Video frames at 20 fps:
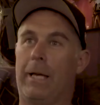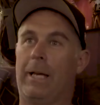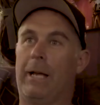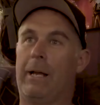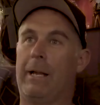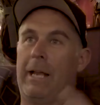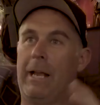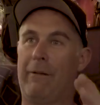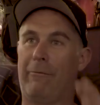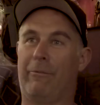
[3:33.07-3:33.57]
I'd
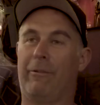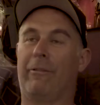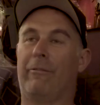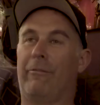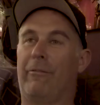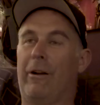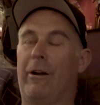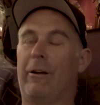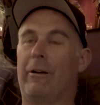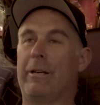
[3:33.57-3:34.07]
head for the
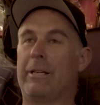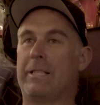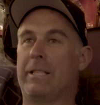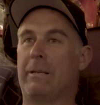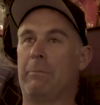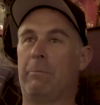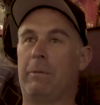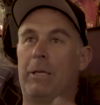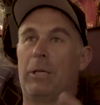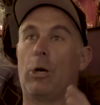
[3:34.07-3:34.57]
ferries
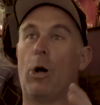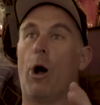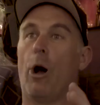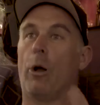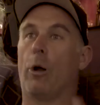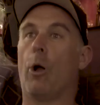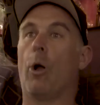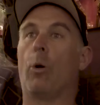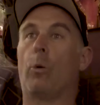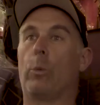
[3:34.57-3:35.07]
and be gone
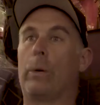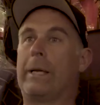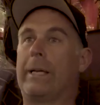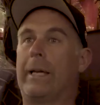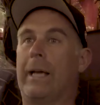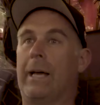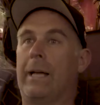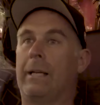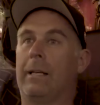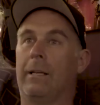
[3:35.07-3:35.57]
all
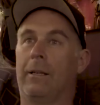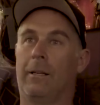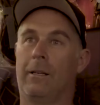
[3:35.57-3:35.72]
weekend,